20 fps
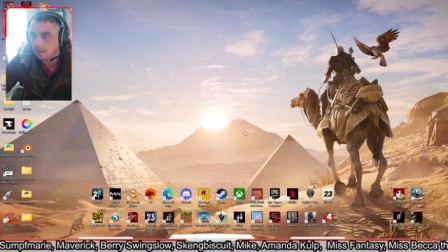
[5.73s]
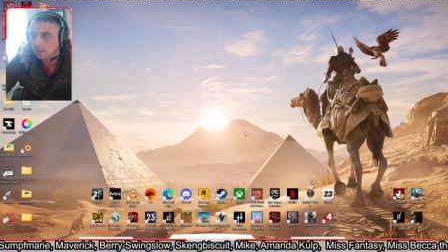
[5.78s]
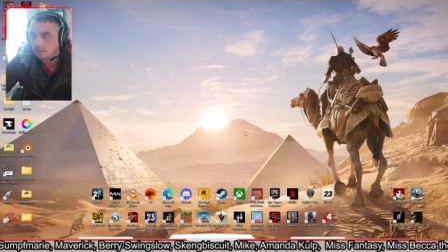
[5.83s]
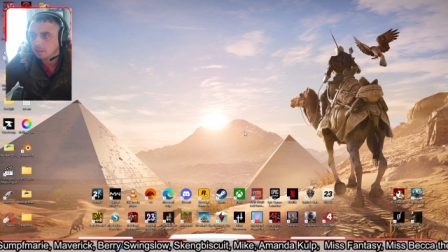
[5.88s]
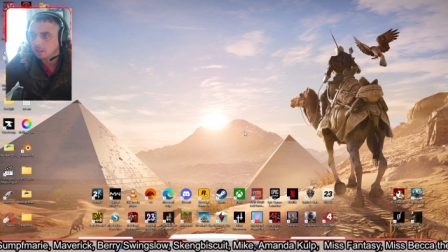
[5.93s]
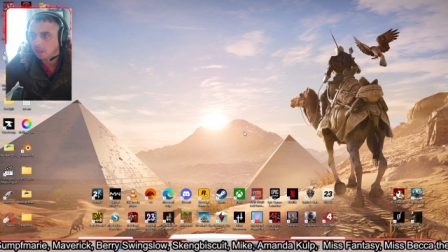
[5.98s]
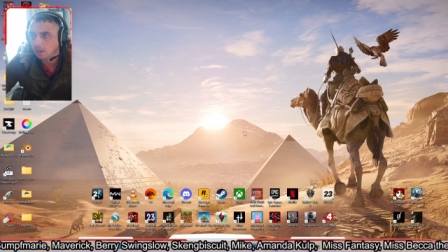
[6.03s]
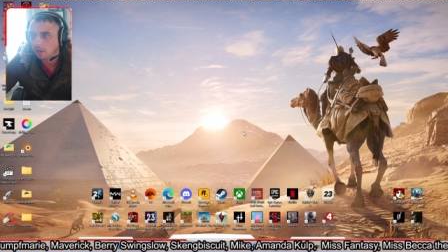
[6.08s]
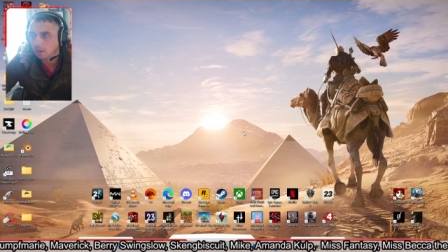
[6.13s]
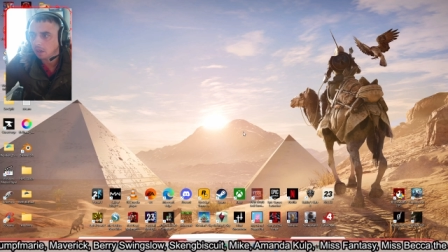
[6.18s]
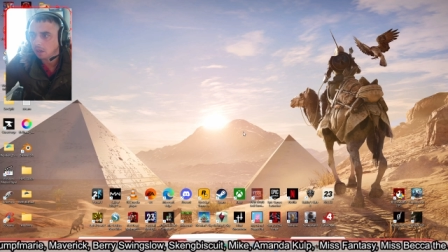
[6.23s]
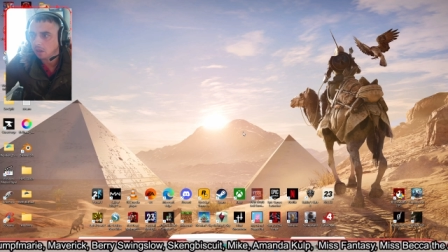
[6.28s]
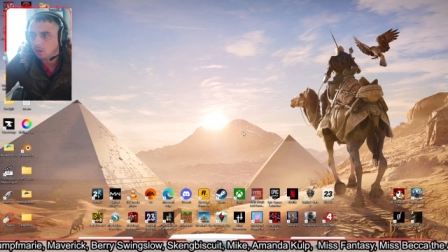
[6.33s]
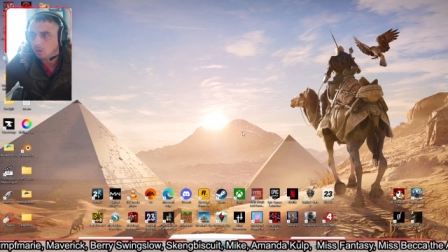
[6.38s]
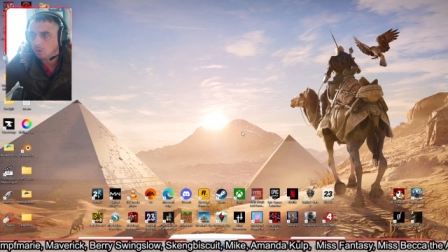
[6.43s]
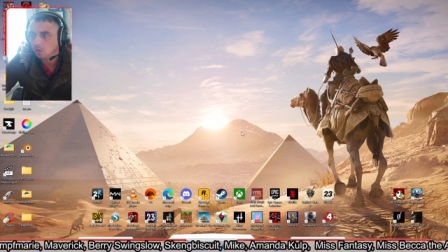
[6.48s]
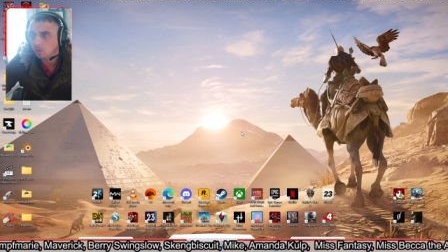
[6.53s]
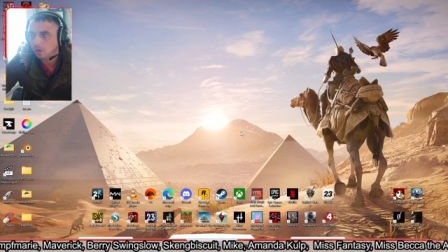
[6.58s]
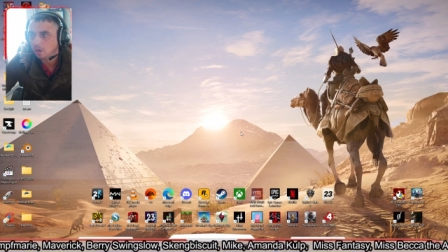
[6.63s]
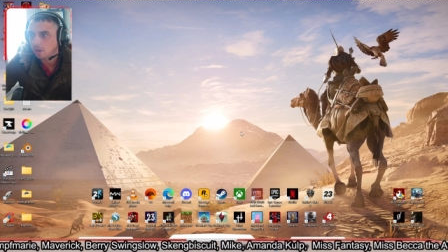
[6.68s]

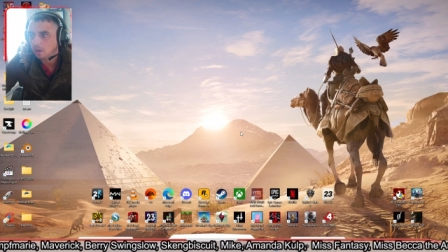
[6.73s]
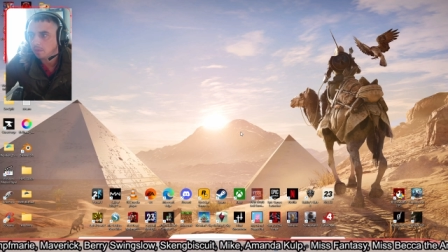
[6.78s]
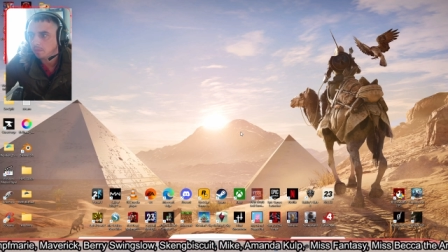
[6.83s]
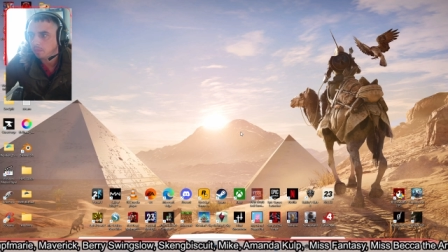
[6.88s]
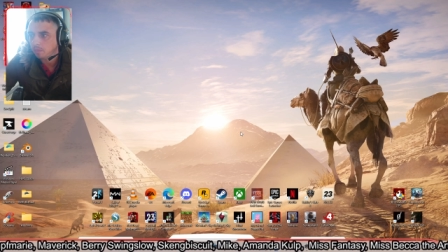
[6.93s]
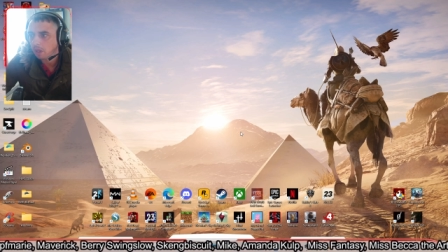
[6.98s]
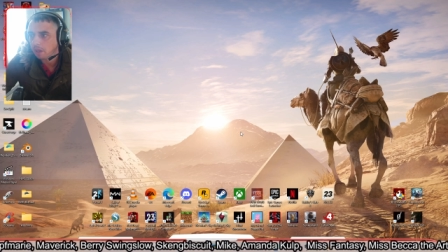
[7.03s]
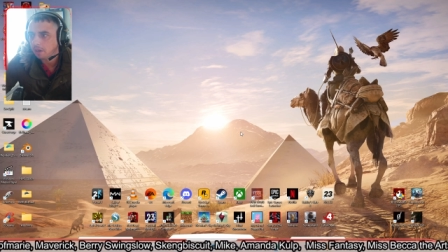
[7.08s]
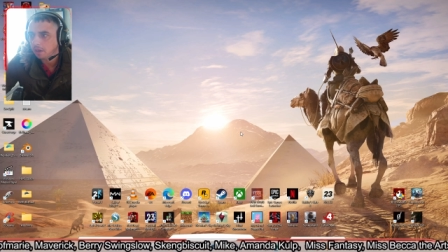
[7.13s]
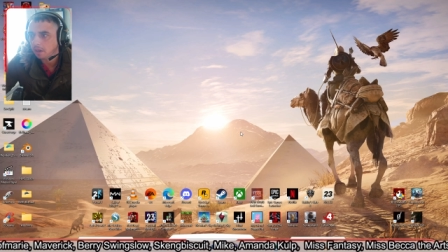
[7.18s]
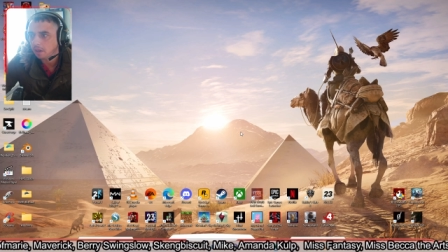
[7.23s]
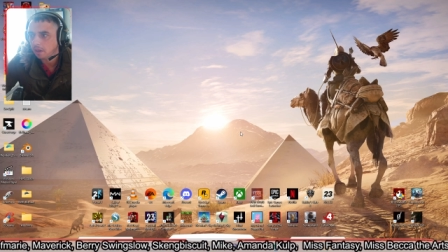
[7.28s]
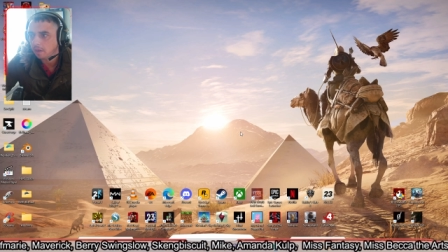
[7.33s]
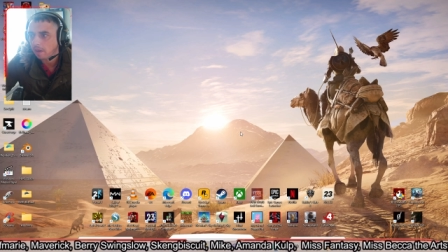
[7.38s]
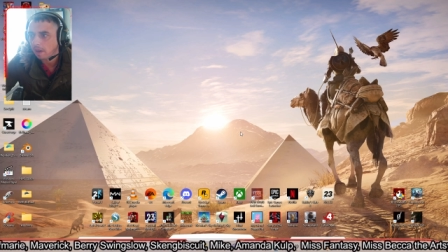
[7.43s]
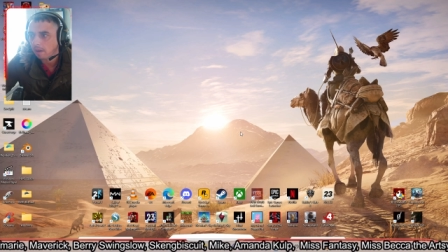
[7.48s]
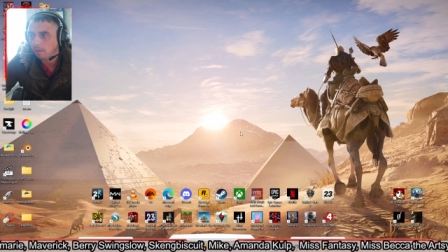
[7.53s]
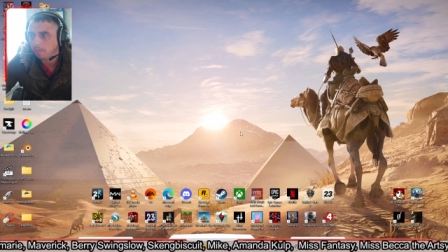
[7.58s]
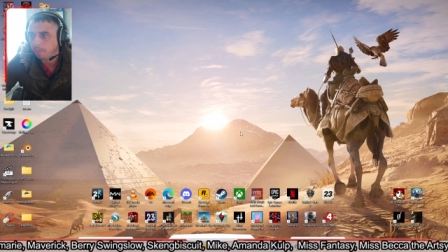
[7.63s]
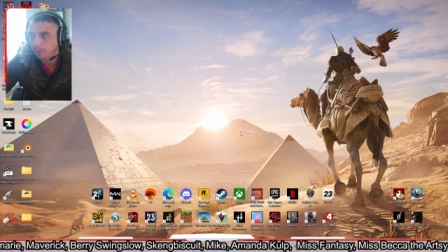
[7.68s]
standalone Blender
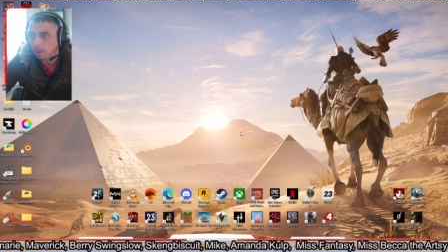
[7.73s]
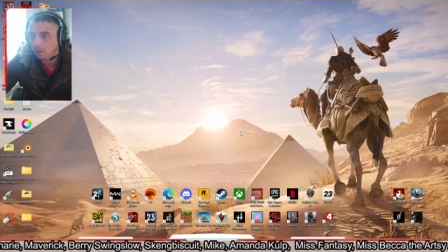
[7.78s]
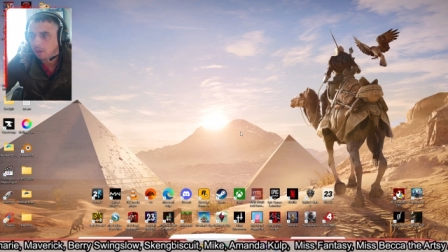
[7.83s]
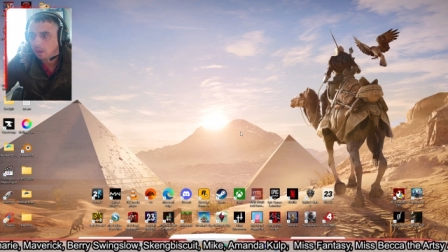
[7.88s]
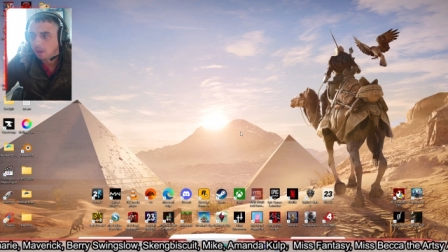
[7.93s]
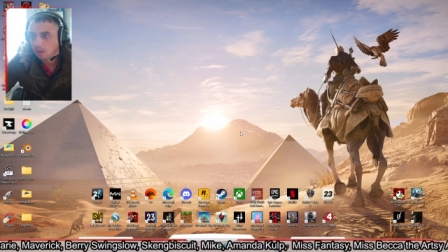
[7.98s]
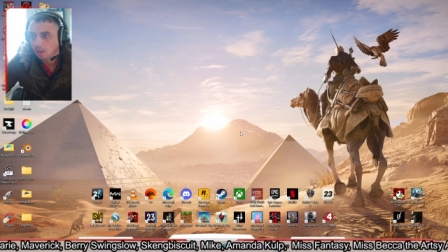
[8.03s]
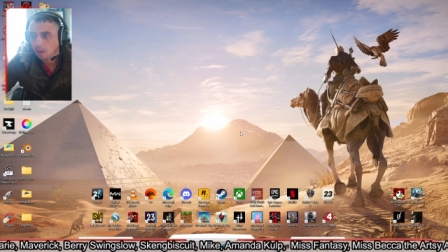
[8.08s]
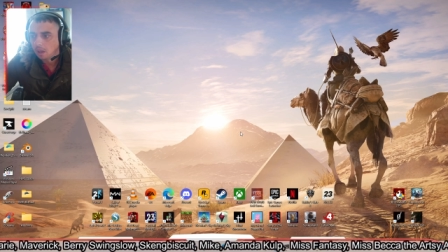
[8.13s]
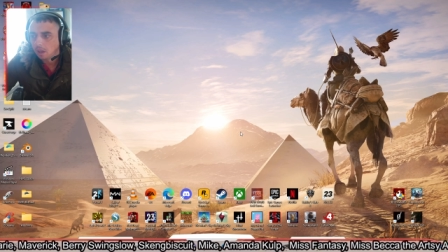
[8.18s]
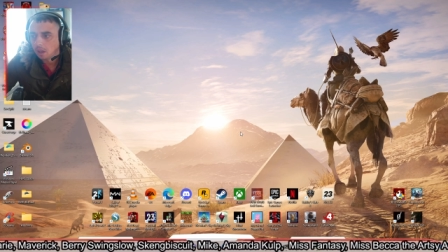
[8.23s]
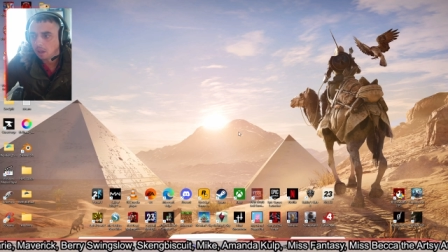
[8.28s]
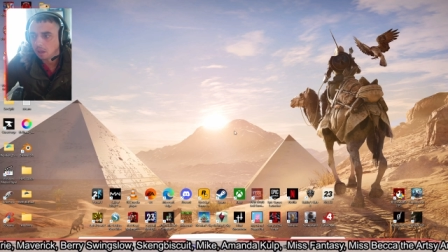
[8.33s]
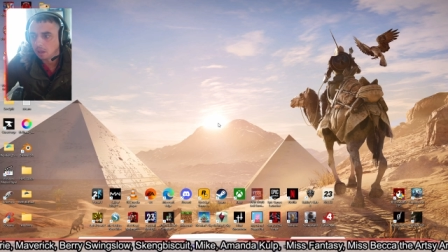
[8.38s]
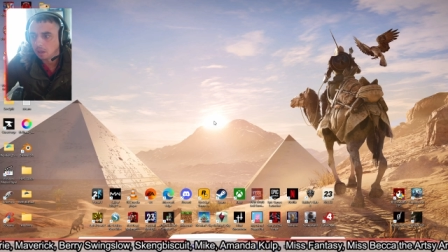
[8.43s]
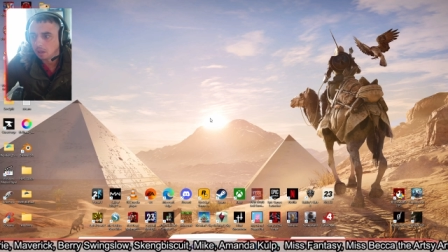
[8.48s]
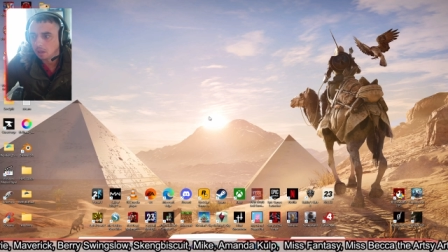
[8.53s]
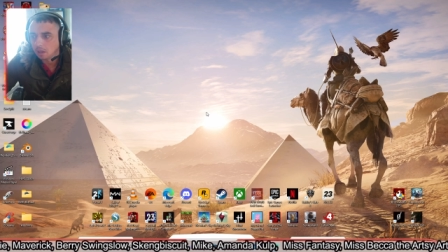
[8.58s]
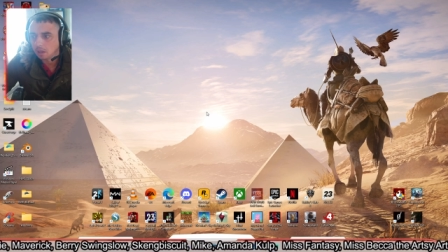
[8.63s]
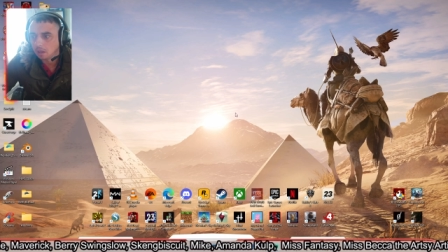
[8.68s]
app.
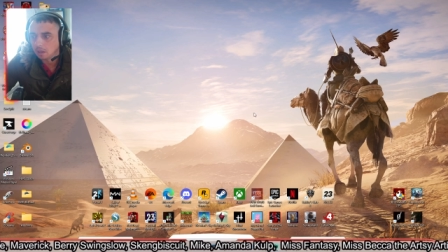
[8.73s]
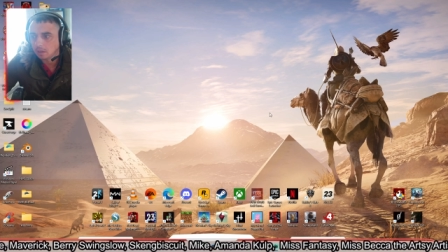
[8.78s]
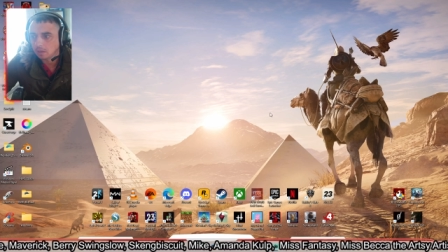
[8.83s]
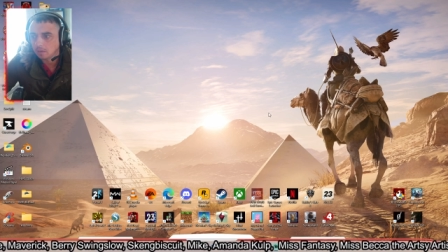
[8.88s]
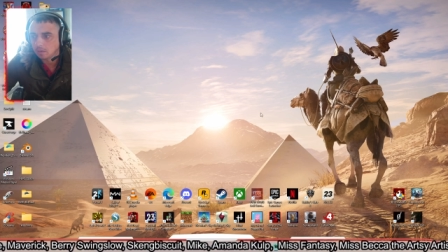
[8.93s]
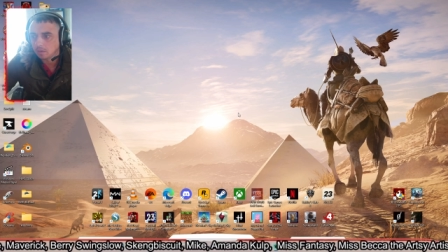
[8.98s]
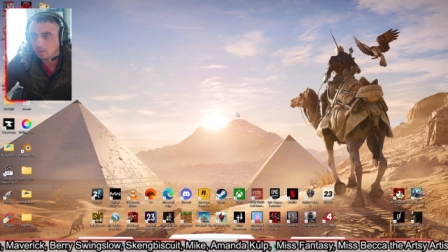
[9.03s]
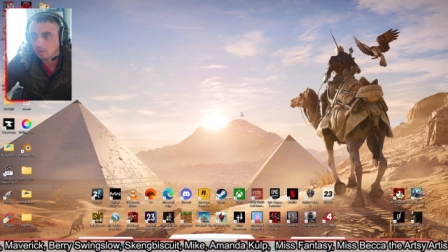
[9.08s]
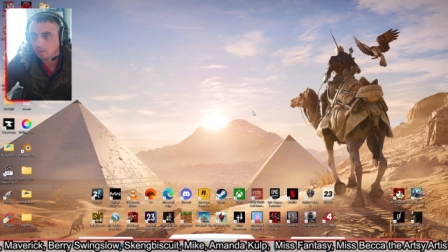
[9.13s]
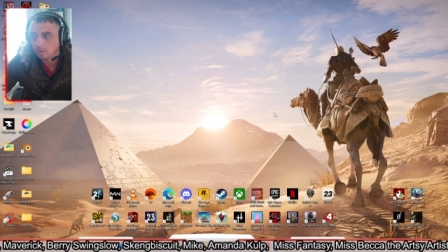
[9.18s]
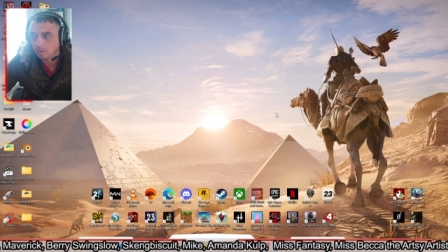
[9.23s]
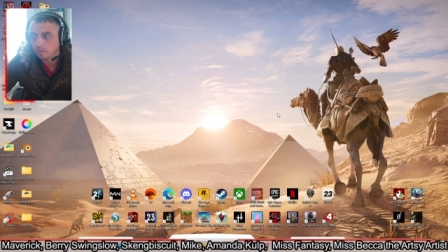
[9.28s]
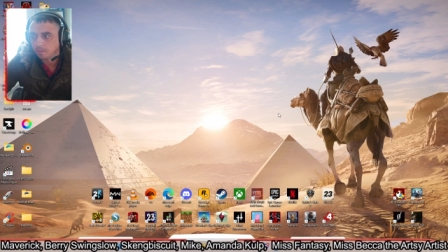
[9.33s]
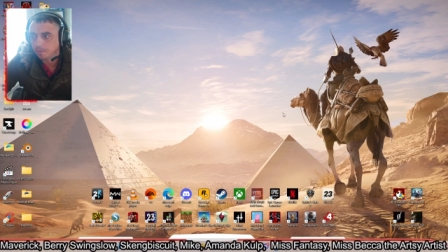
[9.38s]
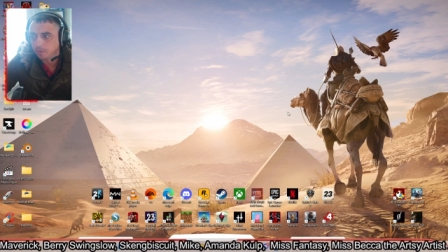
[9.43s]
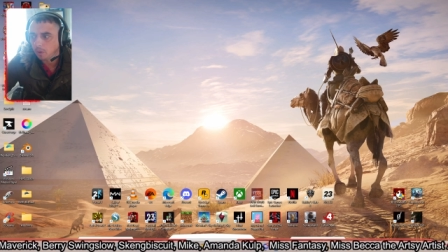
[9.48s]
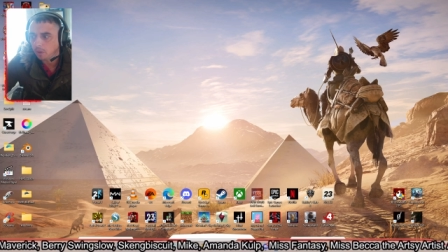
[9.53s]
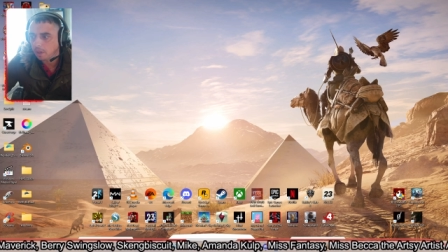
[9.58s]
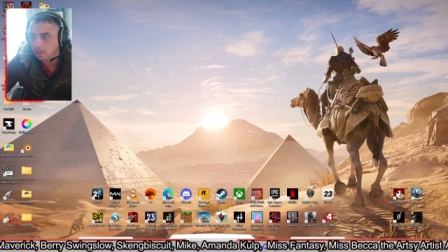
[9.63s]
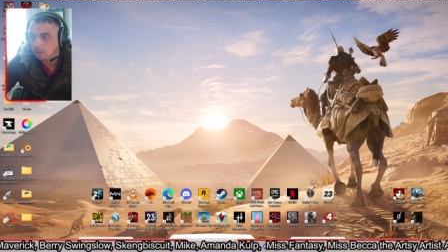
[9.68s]
Uh,
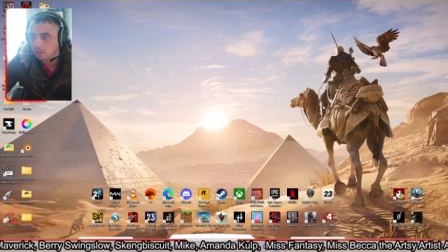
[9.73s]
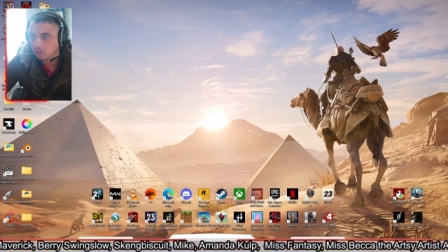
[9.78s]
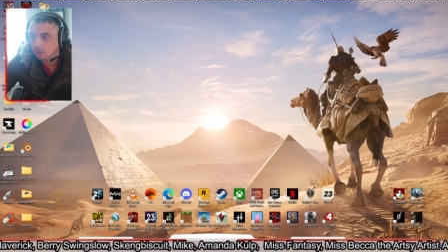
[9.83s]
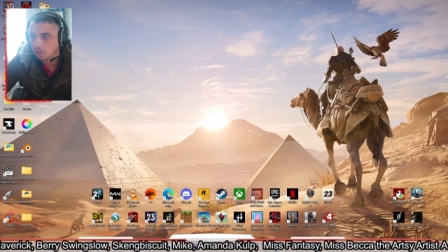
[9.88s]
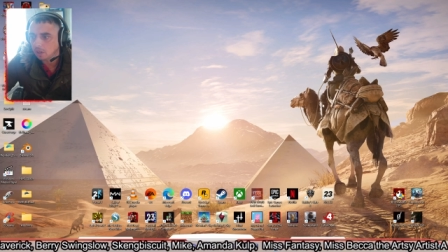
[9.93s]
for this you'll